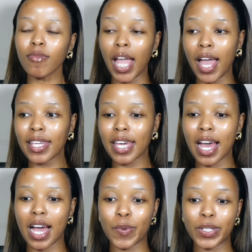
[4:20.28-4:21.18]

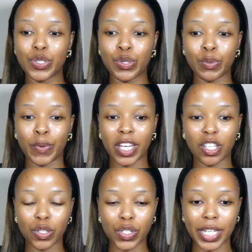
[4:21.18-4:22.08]
I went to where he
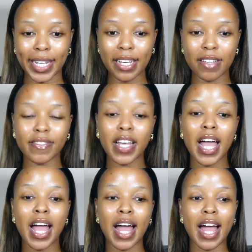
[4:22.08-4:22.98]
used to live
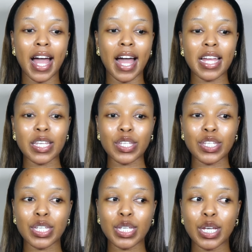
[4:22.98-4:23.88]
and
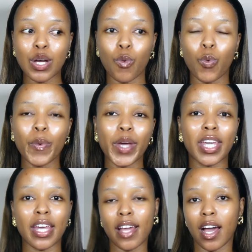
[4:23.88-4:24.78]
we were
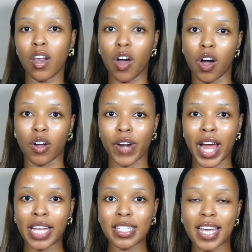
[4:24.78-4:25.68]
getting along, right?